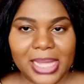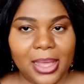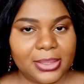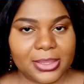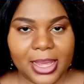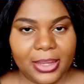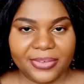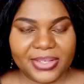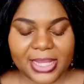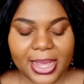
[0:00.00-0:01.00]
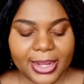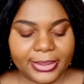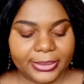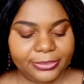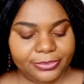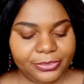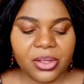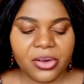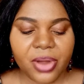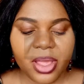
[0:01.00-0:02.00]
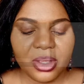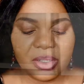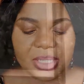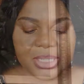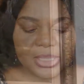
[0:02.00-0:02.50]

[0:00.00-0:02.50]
That's kind of sad. The griot